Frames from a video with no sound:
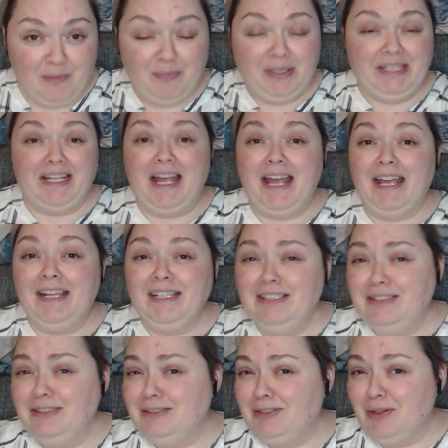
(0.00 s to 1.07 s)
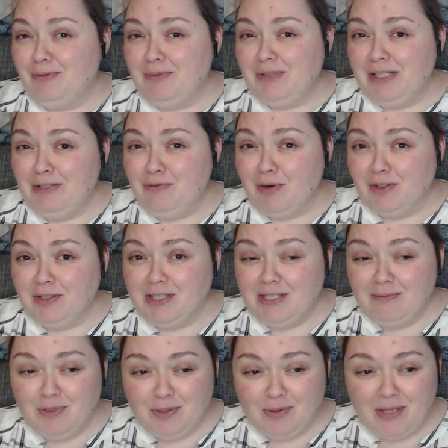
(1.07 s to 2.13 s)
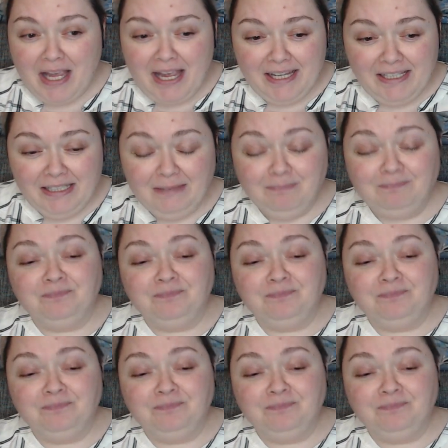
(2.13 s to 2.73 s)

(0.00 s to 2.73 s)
But I don't really want him to die.